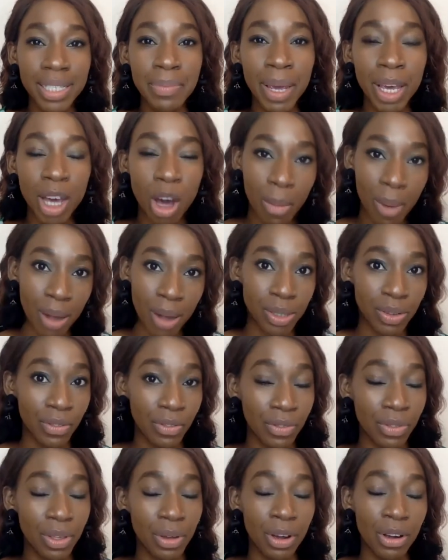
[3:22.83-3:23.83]
may come out
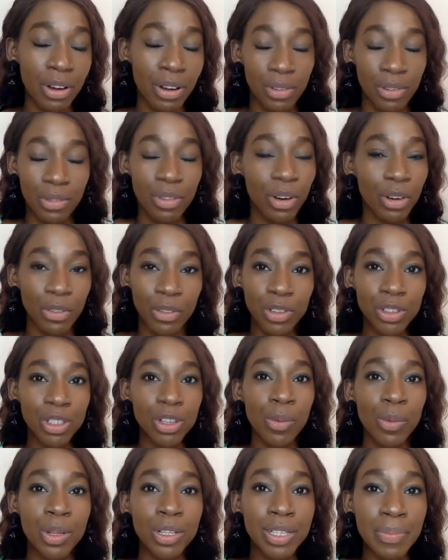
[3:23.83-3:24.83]
of
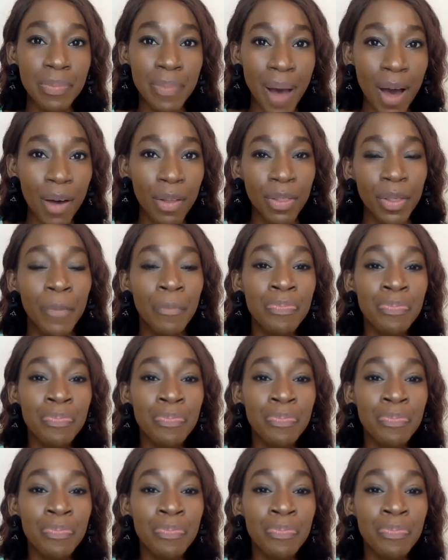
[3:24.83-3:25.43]
someone's mouth.